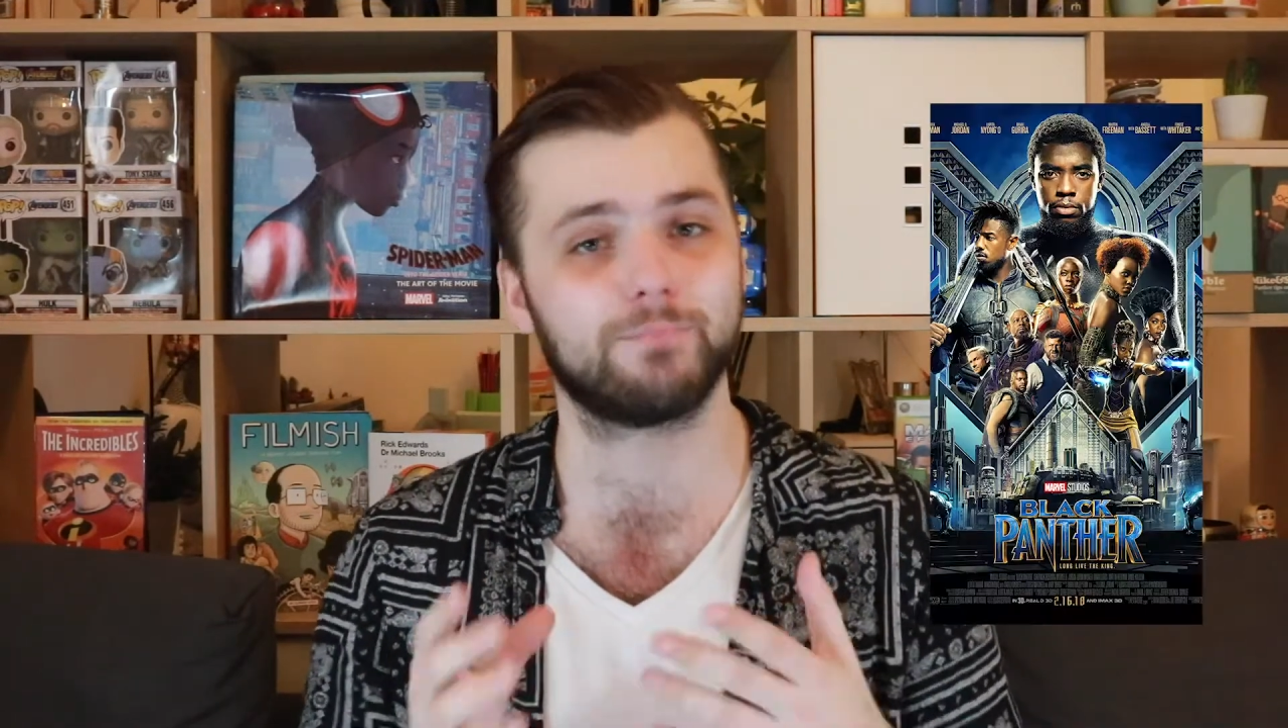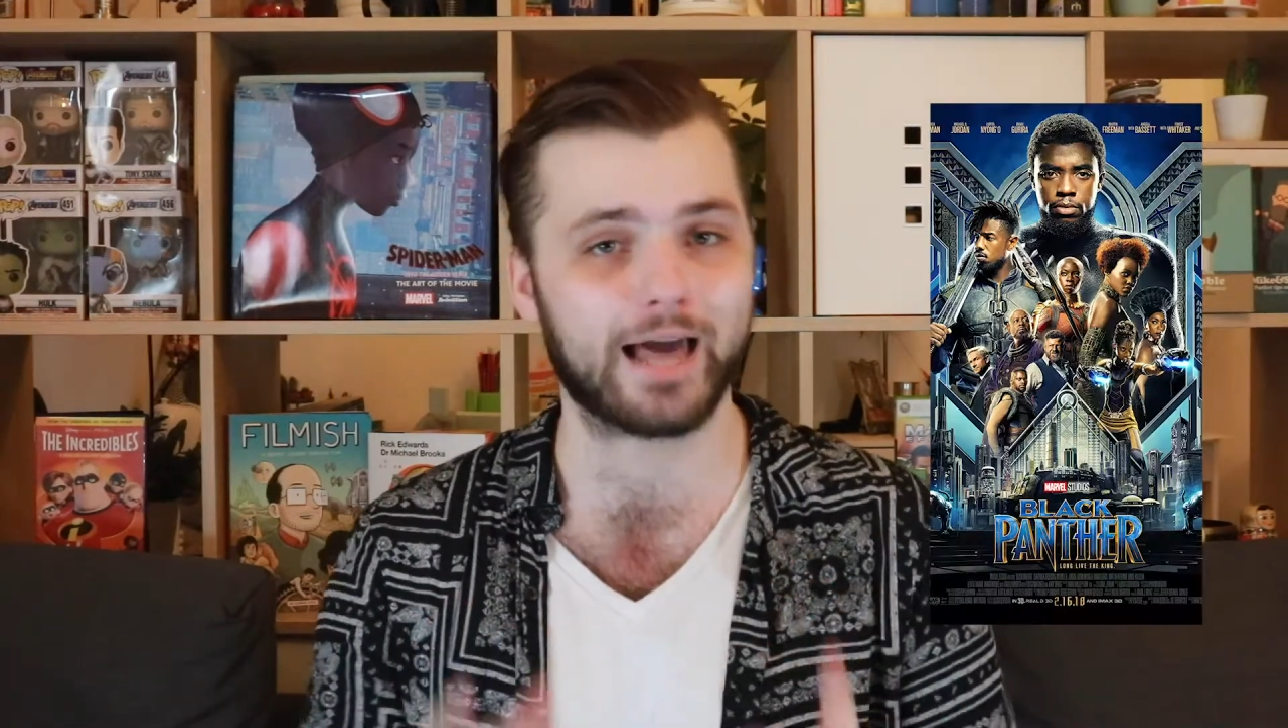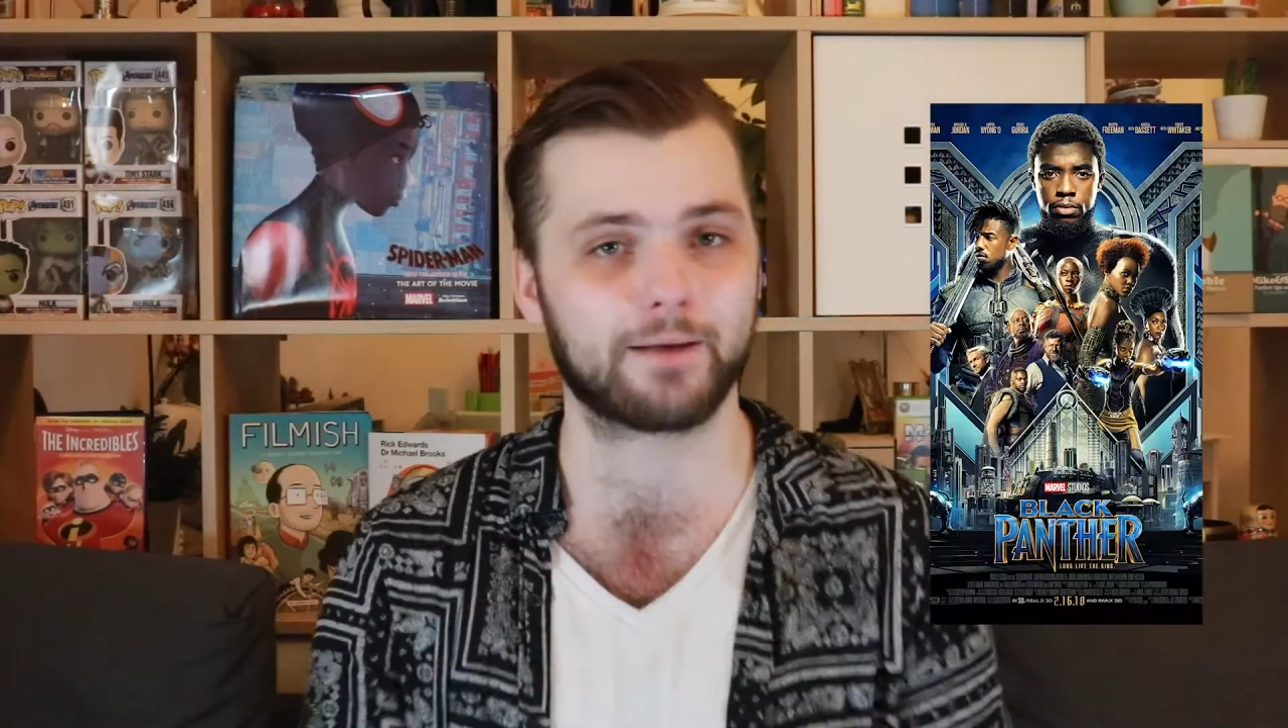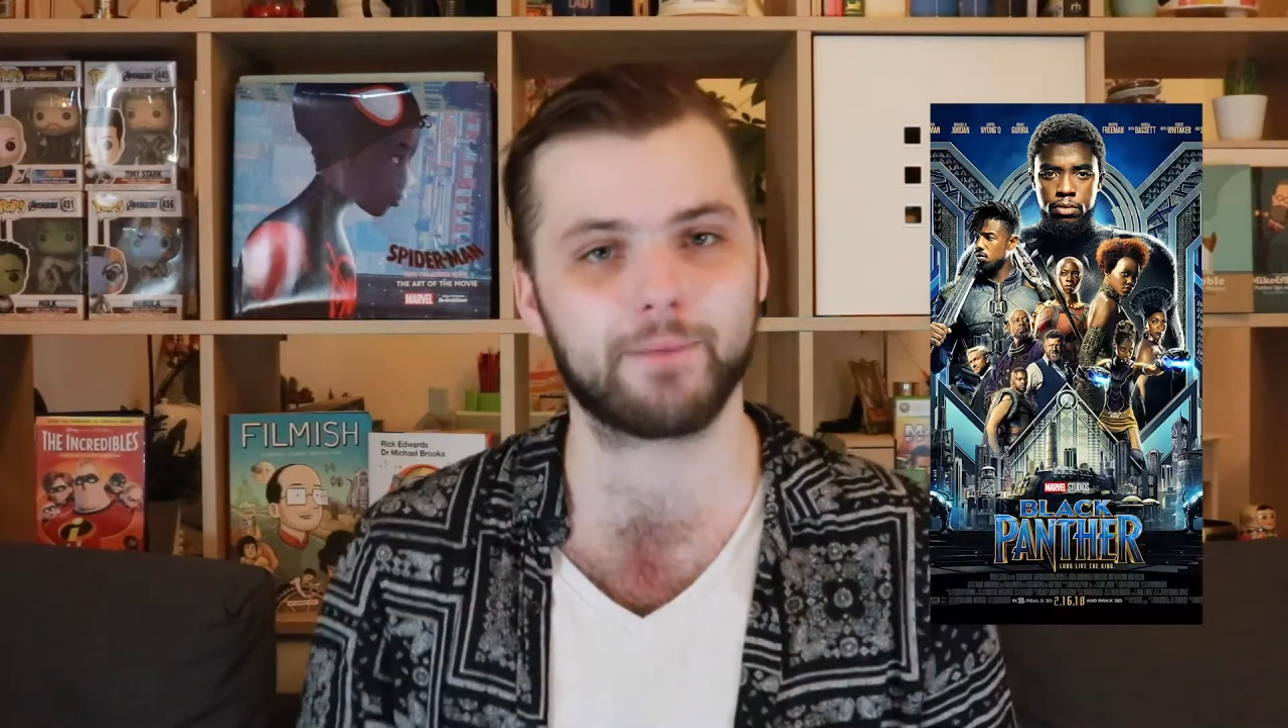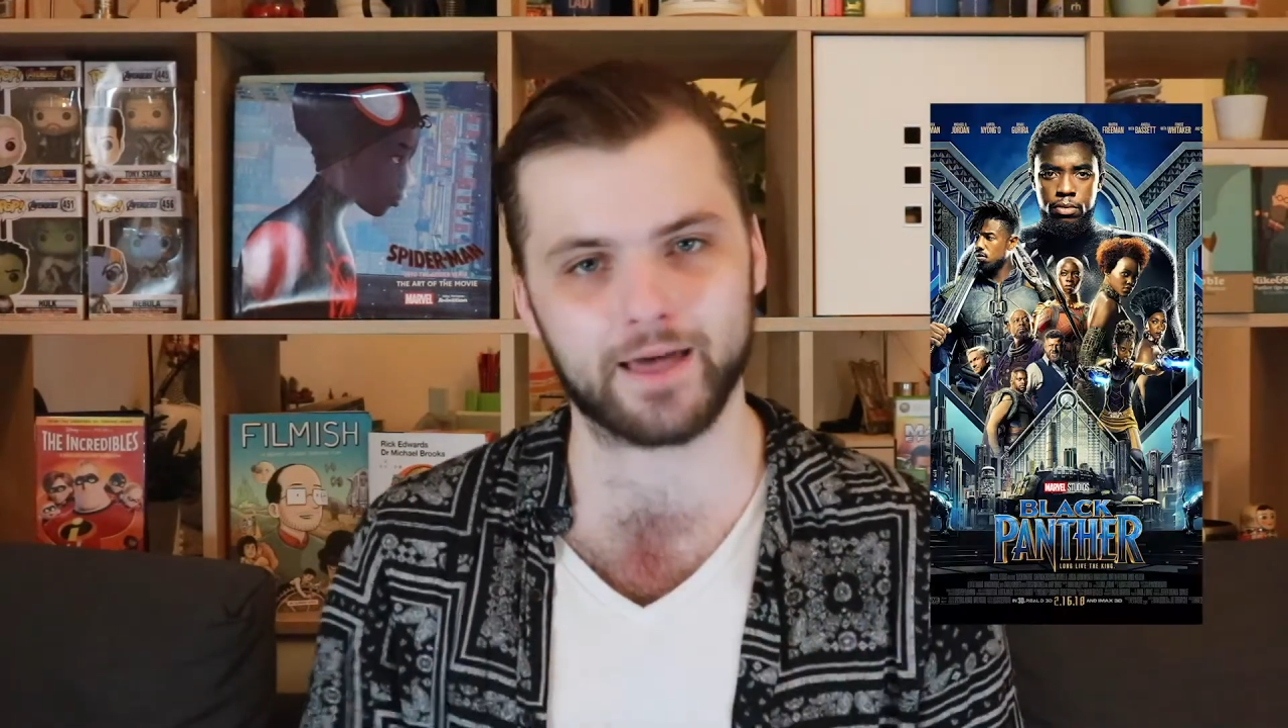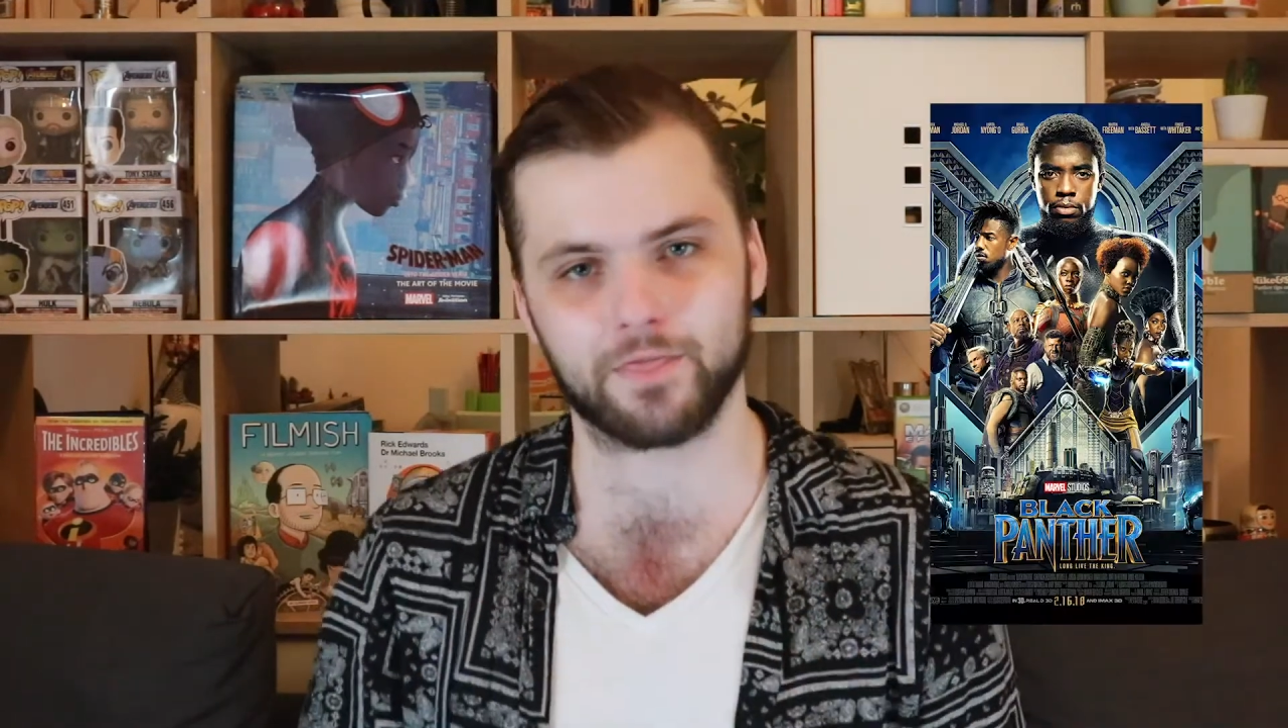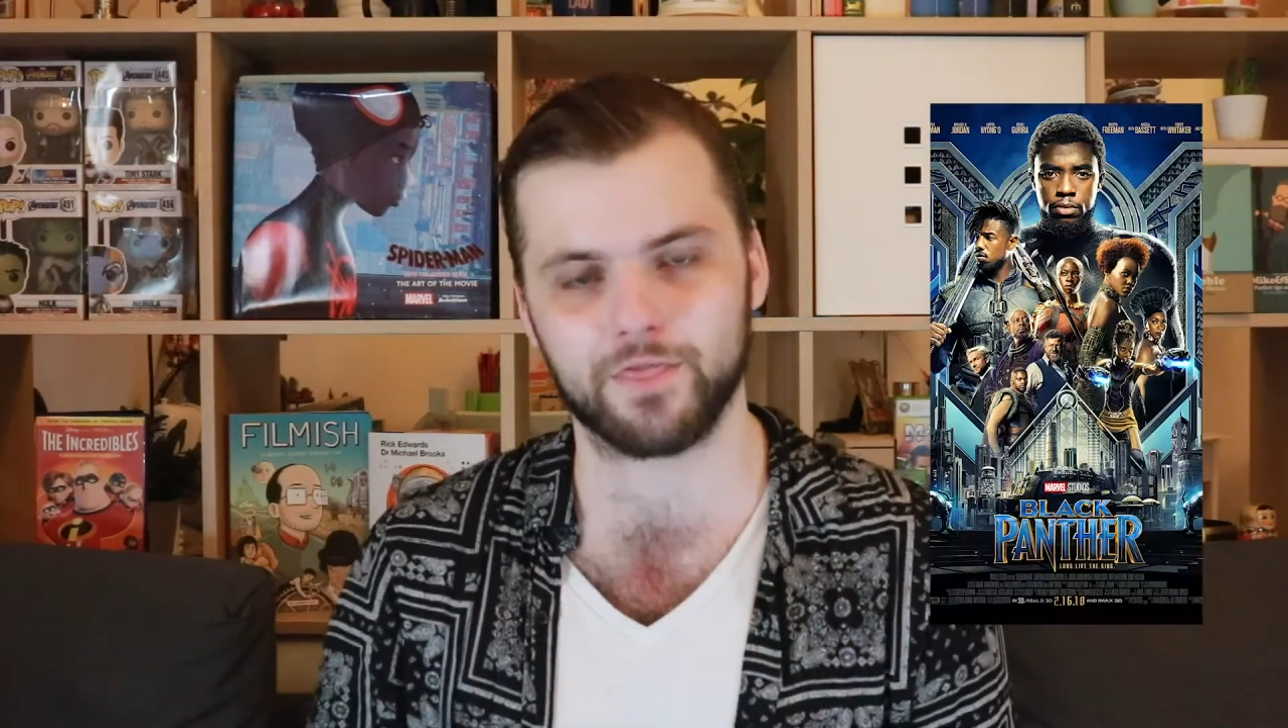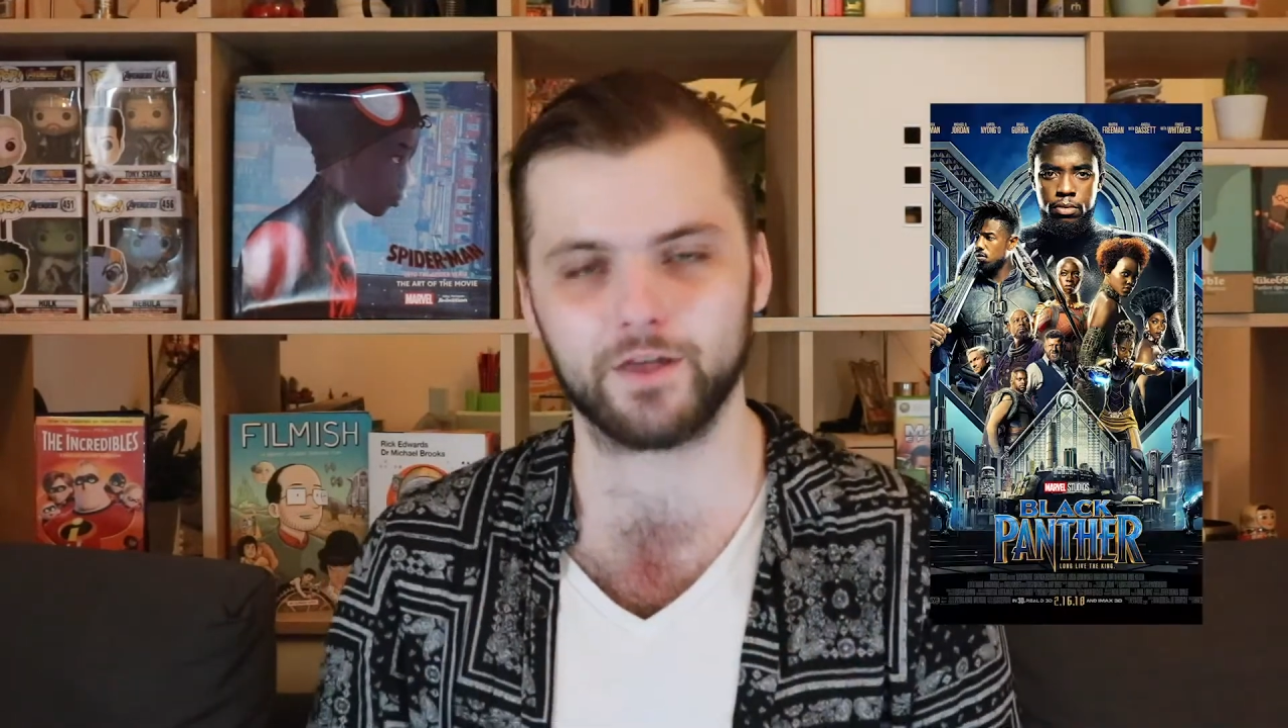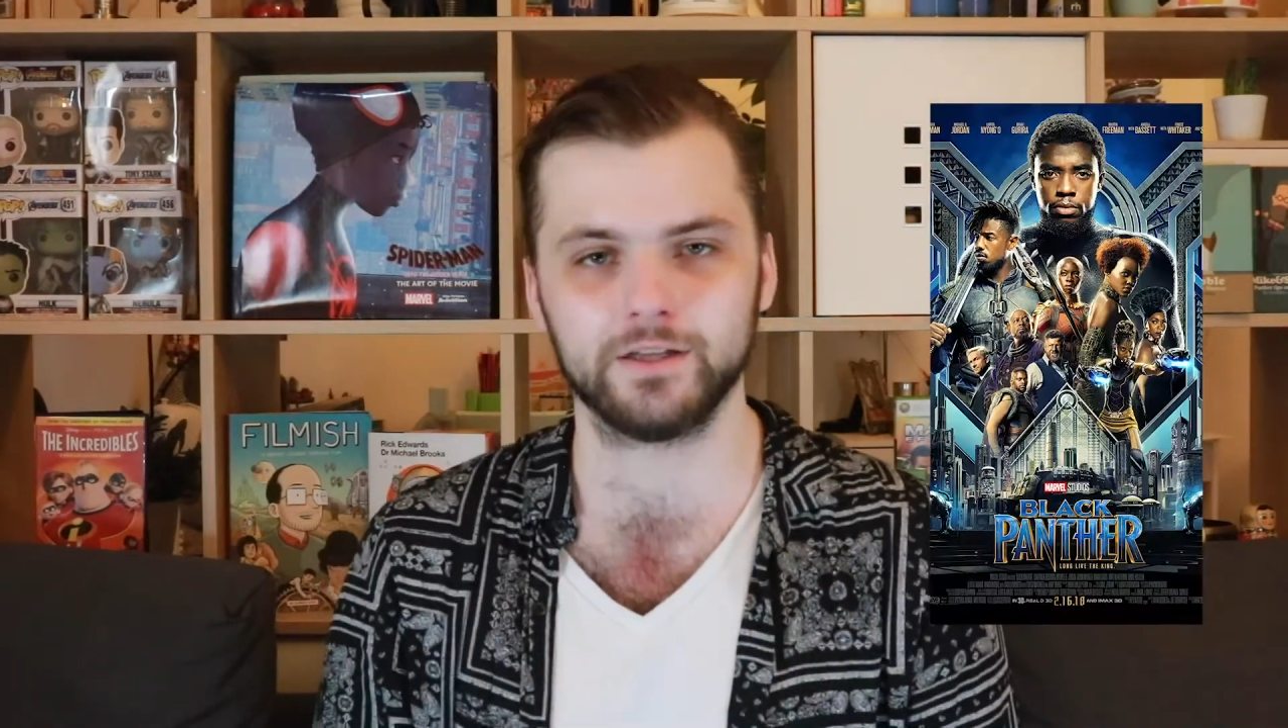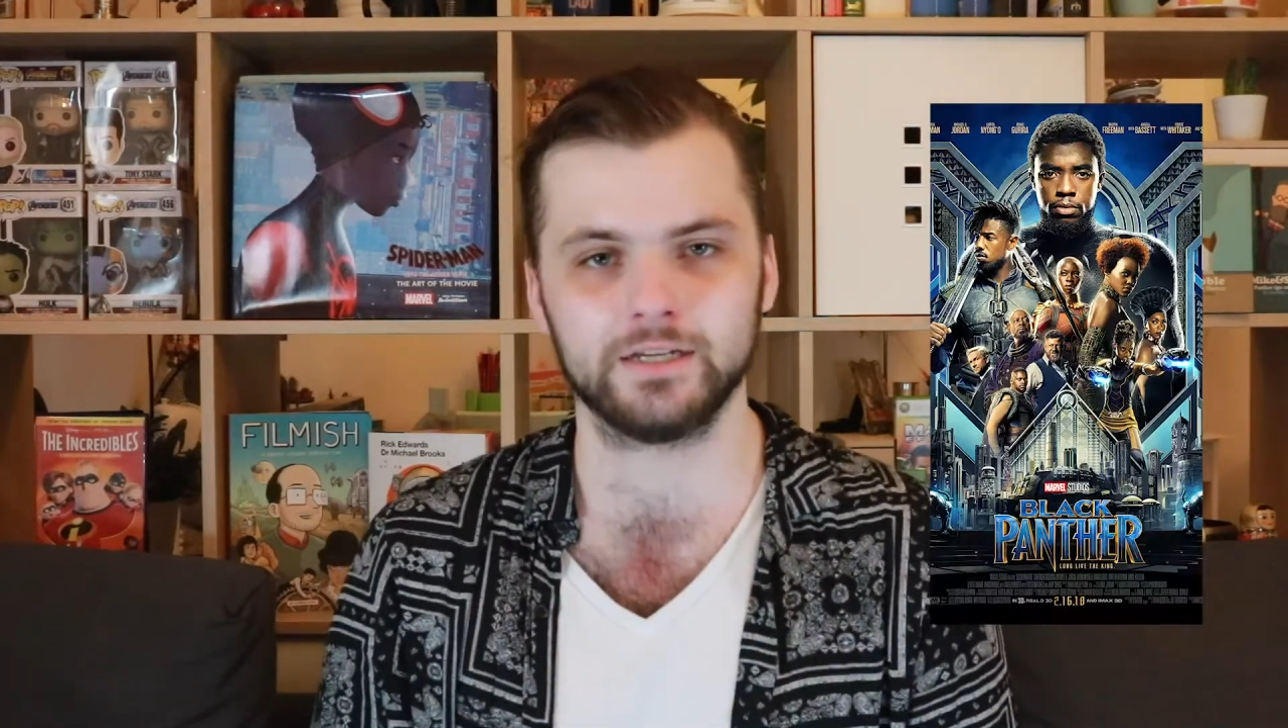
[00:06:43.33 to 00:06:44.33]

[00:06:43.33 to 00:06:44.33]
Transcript: Black Panther.